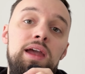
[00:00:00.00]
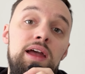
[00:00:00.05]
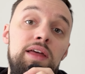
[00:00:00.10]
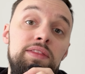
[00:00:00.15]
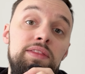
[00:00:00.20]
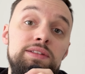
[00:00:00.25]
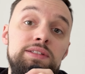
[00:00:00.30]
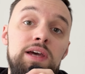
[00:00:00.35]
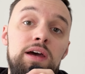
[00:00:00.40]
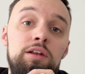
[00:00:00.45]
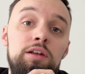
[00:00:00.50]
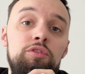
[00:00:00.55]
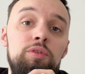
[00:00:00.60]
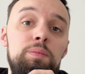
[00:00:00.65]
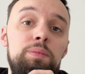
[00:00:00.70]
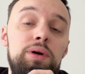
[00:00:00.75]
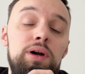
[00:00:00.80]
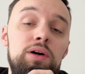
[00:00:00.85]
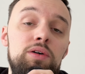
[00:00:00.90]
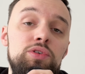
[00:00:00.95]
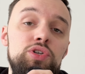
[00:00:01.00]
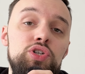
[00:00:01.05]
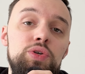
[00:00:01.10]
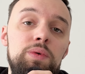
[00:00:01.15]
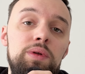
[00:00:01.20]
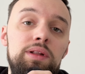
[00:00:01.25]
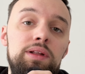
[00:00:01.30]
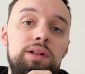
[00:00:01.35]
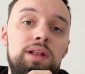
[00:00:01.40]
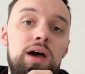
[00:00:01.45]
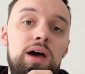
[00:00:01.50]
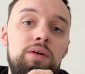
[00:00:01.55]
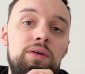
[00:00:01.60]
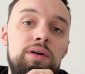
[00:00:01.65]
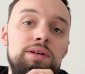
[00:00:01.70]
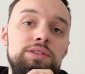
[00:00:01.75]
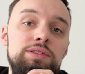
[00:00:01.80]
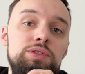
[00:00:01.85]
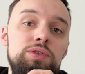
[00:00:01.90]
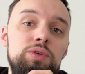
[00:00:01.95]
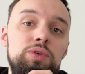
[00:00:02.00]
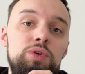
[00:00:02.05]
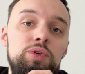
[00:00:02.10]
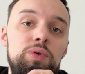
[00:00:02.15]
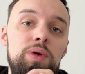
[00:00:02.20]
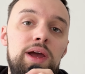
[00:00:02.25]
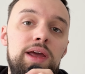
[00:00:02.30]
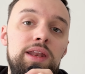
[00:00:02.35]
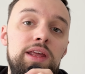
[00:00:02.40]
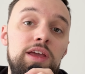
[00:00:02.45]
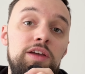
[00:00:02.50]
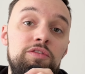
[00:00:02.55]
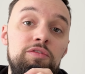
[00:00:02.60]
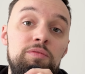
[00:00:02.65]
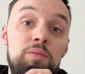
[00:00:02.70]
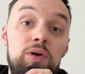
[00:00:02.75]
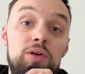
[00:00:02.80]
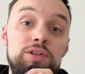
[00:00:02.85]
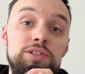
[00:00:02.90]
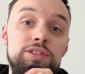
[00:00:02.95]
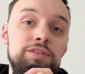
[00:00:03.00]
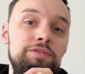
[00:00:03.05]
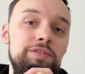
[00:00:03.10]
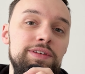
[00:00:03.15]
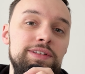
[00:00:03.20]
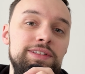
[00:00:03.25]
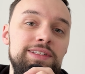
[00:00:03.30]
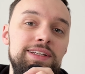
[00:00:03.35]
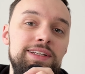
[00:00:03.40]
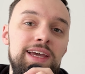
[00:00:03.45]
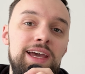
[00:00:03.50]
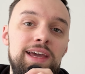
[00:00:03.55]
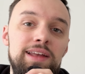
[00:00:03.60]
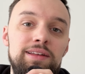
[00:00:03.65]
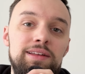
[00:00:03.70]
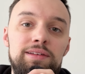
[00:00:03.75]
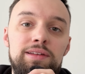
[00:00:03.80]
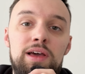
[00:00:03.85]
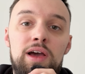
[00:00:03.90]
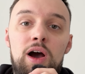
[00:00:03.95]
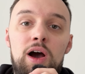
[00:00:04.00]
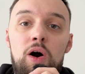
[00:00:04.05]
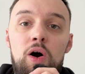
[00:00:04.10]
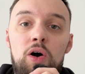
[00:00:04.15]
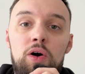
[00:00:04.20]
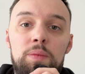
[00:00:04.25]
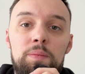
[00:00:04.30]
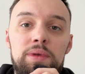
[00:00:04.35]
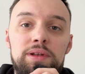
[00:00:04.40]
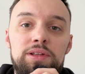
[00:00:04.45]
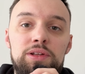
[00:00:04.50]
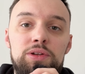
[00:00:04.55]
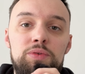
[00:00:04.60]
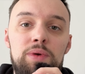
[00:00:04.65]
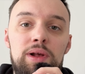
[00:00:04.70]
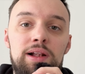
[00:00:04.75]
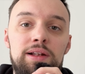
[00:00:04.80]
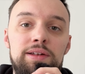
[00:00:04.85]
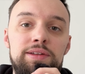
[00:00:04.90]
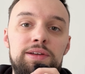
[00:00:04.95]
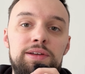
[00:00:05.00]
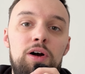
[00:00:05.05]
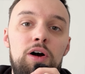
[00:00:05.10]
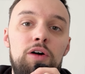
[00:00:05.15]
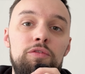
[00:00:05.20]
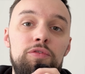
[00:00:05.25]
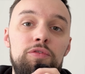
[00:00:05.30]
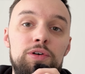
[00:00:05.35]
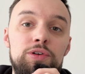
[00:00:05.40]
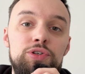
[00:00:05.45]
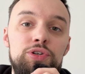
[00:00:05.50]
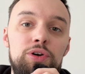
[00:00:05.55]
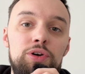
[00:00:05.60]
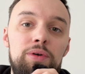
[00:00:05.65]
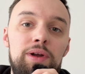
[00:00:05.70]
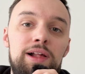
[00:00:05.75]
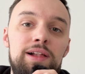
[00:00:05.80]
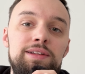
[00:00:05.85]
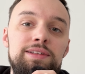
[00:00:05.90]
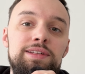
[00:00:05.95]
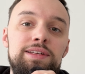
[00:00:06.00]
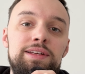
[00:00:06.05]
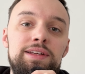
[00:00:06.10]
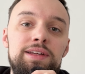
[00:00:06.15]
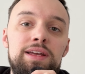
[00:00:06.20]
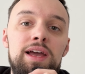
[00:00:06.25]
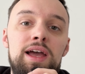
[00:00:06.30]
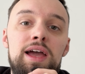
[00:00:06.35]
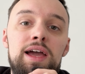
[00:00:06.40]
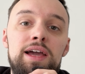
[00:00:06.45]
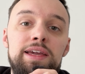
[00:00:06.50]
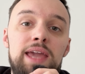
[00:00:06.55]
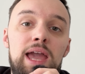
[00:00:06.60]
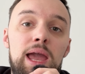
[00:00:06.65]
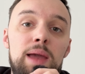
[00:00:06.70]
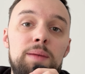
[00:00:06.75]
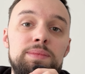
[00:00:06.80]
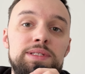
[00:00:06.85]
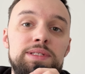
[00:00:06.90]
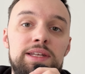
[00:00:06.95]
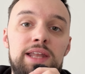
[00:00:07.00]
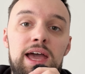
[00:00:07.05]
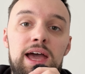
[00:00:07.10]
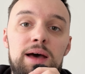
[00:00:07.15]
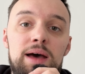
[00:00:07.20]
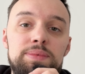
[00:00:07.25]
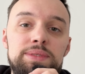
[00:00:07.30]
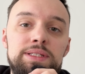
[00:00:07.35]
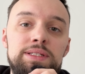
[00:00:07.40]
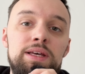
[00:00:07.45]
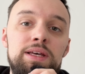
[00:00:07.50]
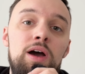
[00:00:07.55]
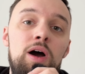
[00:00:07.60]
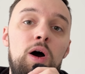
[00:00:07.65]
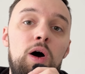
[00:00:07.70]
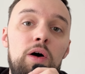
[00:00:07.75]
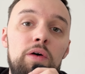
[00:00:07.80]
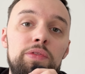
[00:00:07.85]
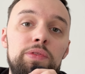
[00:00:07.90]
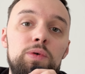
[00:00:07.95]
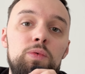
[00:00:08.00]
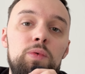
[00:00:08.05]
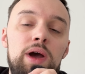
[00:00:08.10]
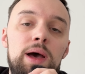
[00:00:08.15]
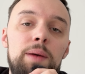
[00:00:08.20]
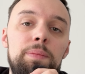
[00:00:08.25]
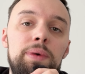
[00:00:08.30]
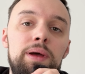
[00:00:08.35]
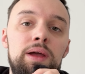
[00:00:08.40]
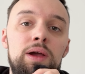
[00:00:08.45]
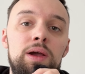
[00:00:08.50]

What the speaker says: And this kind of approach will allow us to create even more sophisticated augmented reality or virtual reality games and apps on the web,